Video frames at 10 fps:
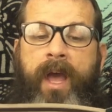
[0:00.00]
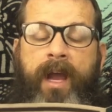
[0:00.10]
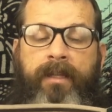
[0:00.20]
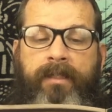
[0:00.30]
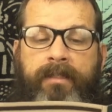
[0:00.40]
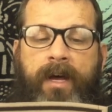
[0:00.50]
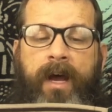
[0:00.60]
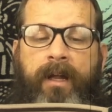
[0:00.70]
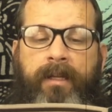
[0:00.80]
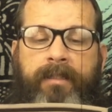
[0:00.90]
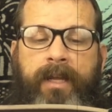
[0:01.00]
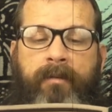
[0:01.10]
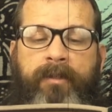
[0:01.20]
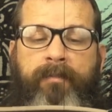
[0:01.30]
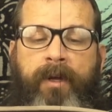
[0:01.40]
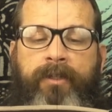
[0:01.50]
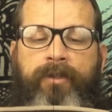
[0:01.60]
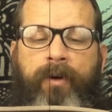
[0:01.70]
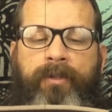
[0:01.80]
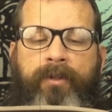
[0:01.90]
in the style established by
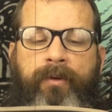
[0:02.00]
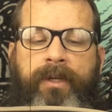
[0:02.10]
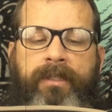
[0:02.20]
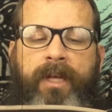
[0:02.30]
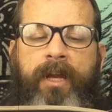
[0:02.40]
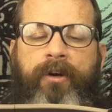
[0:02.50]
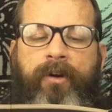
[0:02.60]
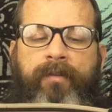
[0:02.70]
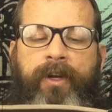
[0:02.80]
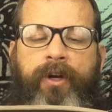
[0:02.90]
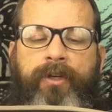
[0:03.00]
George Lucas and Irvin